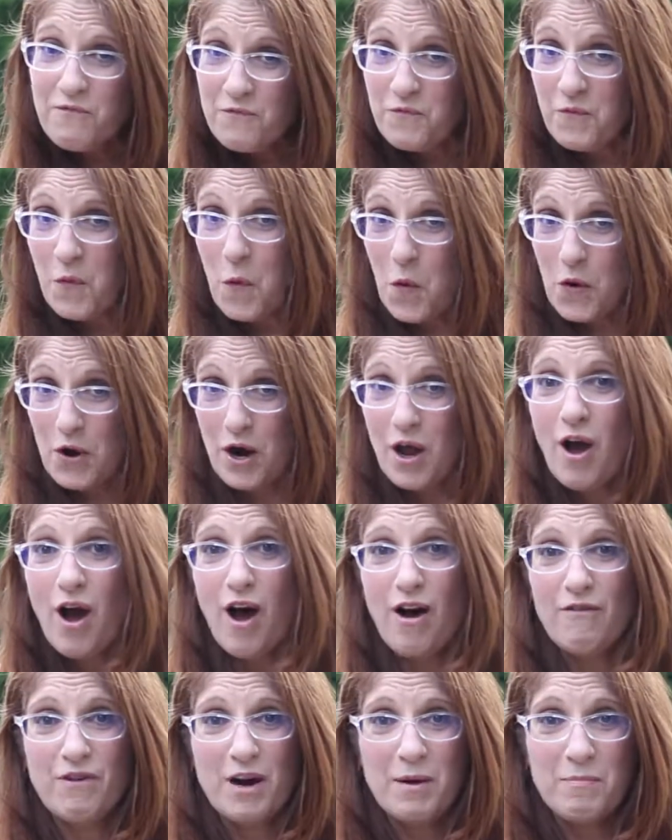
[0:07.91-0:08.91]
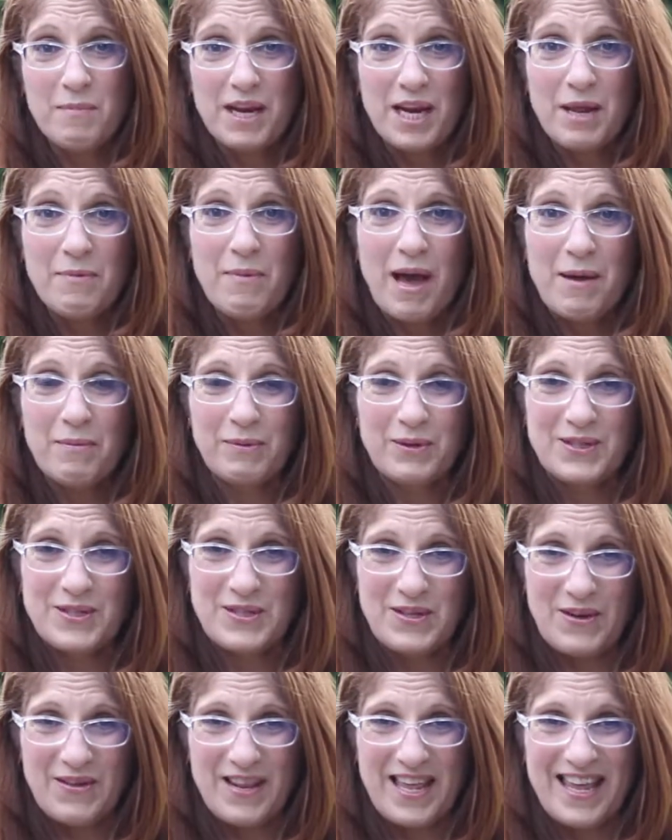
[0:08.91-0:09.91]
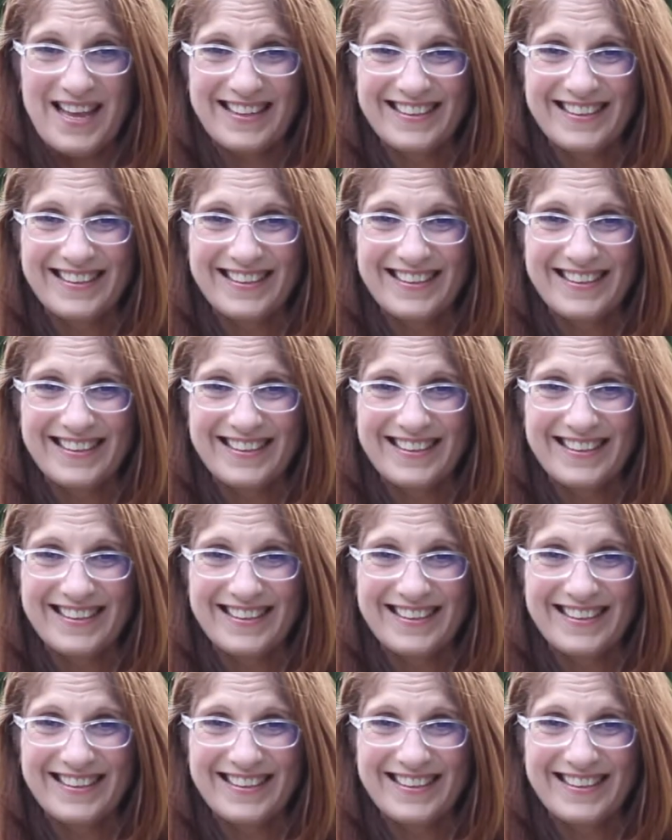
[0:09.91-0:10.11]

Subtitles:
4 of our mini Bible study.